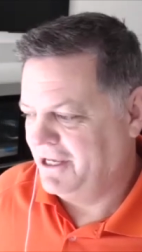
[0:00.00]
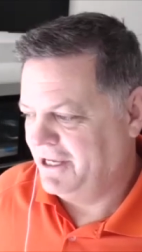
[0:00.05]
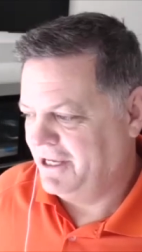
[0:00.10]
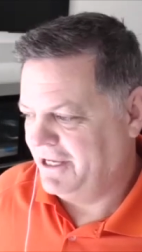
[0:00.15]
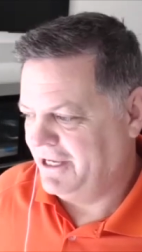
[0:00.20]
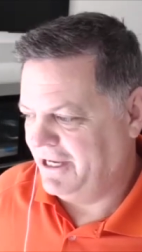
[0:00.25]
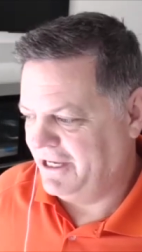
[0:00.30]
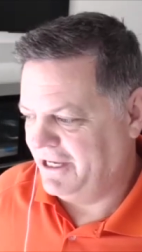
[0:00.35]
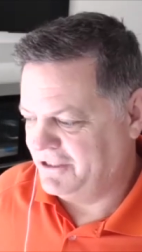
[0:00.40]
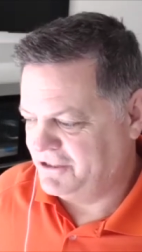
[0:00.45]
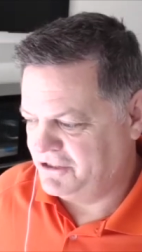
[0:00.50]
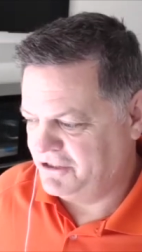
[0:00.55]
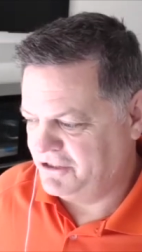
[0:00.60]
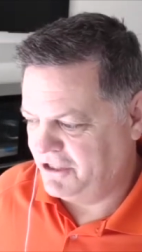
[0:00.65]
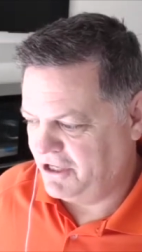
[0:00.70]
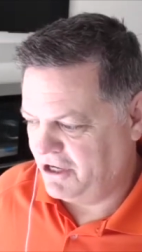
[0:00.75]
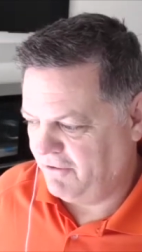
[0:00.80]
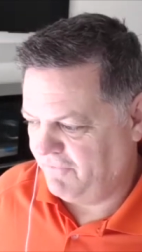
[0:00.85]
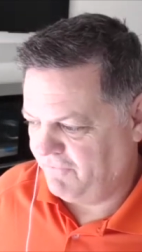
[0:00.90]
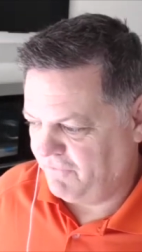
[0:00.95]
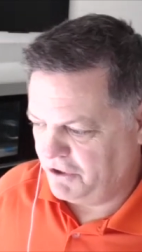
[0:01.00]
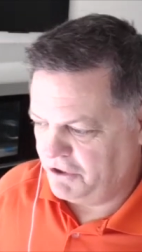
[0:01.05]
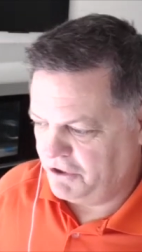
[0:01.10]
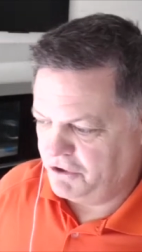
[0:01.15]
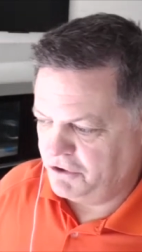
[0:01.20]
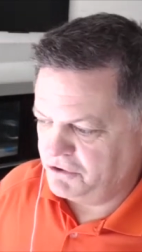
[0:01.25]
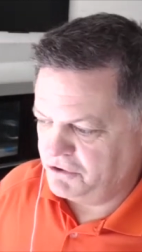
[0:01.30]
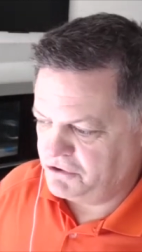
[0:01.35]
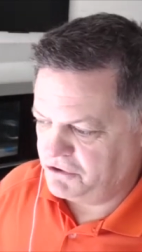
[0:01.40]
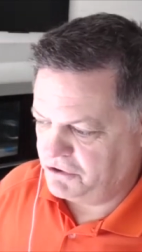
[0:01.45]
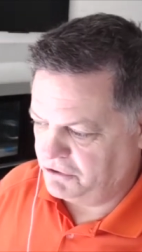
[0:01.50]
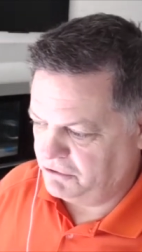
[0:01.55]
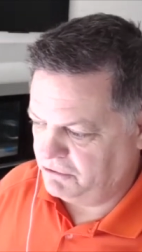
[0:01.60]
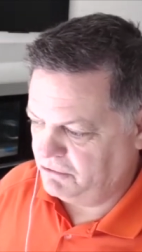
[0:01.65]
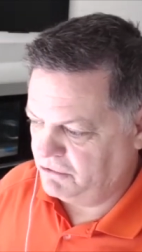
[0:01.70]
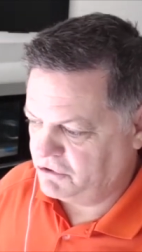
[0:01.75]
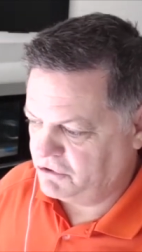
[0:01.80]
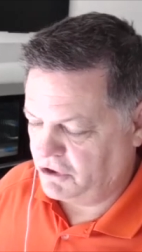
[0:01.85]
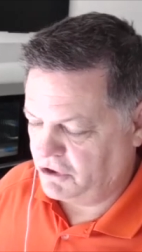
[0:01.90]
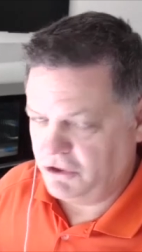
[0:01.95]
it's there for you to
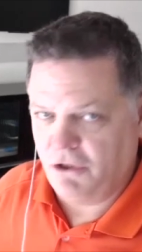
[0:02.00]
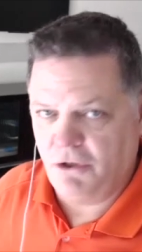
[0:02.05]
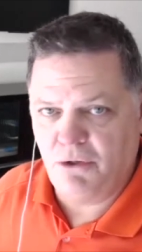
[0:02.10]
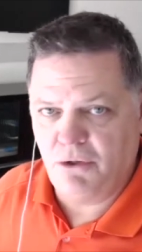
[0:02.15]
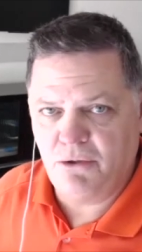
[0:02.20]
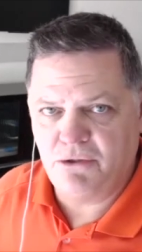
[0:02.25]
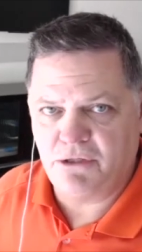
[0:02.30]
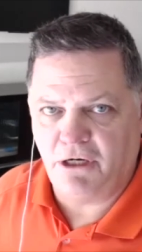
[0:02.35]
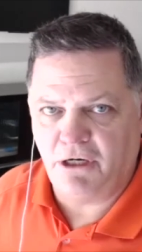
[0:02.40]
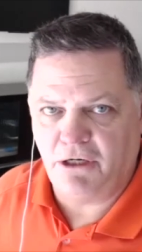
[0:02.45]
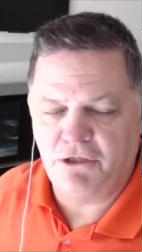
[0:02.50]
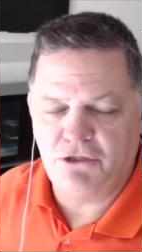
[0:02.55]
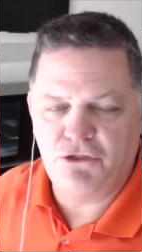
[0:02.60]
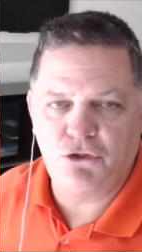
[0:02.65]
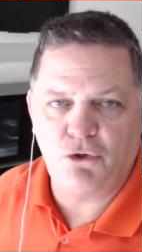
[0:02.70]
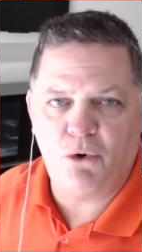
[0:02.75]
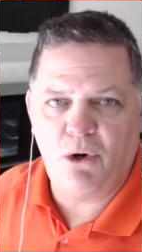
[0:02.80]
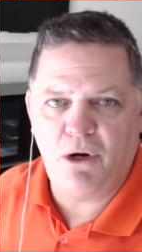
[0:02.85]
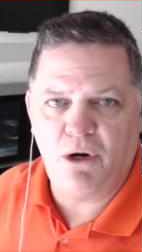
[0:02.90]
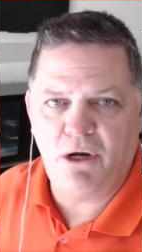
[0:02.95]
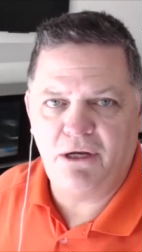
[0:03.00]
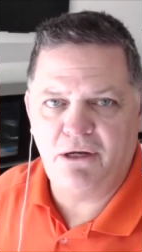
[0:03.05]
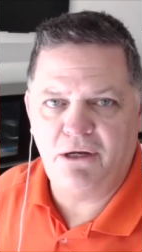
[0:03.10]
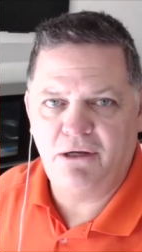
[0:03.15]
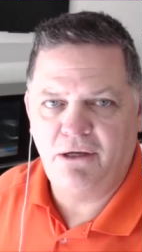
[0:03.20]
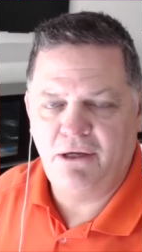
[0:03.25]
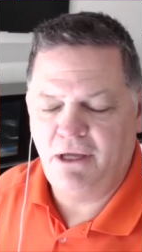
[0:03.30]
to use and enjoy,